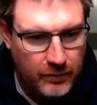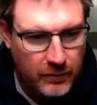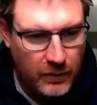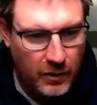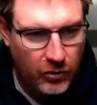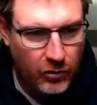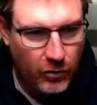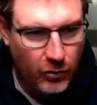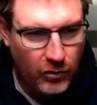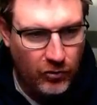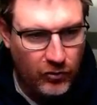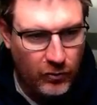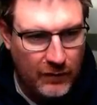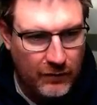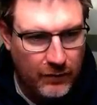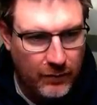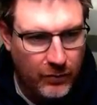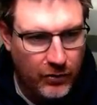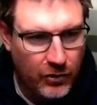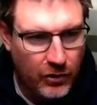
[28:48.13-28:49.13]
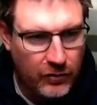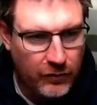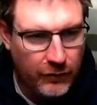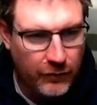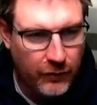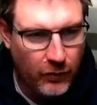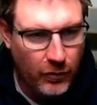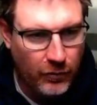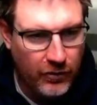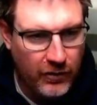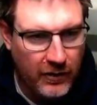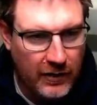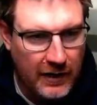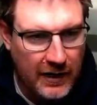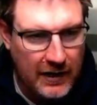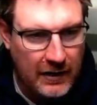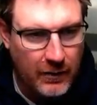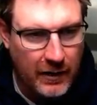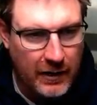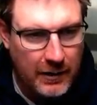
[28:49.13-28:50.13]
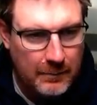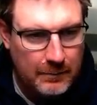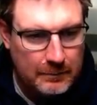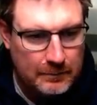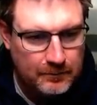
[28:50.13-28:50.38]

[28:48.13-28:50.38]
I thought it just went from 3rd to 4th there. Anyway.